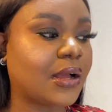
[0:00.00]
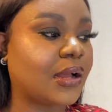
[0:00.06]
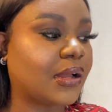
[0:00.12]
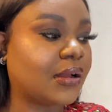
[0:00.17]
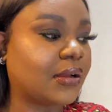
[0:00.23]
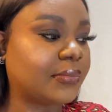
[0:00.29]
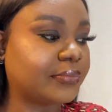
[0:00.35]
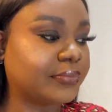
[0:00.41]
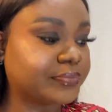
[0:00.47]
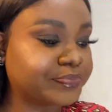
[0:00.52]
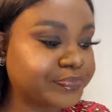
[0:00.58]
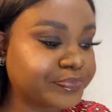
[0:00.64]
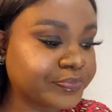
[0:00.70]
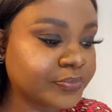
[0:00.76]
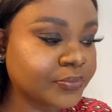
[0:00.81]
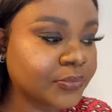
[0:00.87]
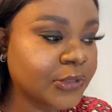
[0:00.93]
um
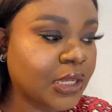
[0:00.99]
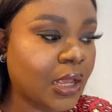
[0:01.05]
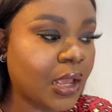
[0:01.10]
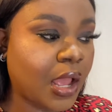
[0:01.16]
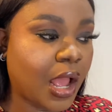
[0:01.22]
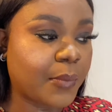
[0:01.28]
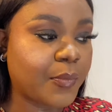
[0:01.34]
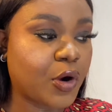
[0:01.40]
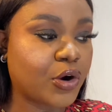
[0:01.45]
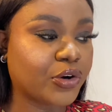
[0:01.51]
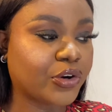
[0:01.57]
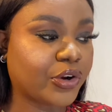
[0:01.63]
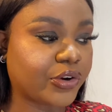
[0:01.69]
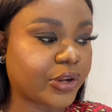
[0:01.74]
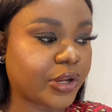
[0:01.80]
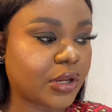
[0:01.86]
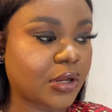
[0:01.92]
I'm
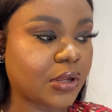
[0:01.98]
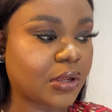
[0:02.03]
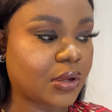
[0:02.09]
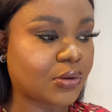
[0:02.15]
hungry.